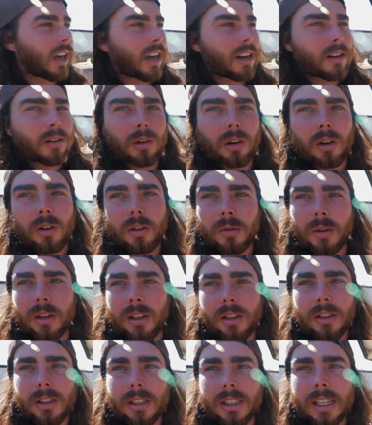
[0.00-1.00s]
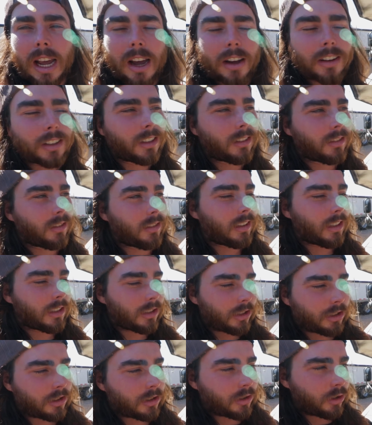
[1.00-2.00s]
had to roll the windows down and
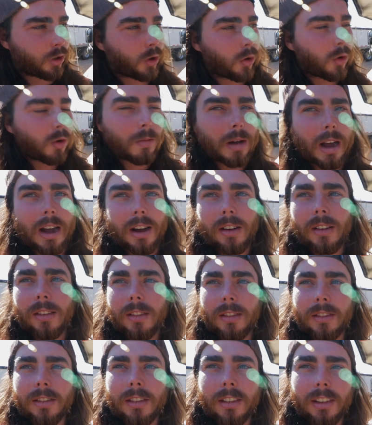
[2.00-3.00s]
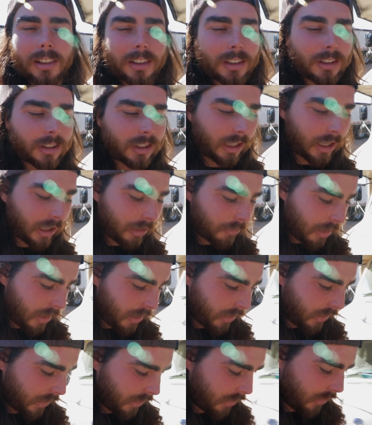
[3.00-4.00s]
just shoo them out to get them out
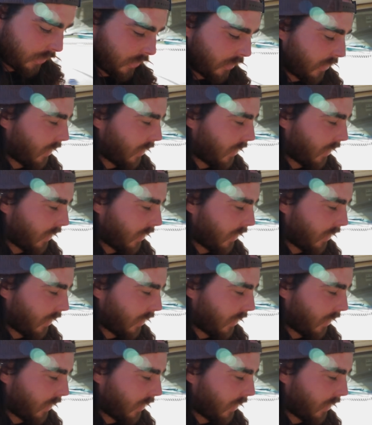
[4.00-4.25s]
of there.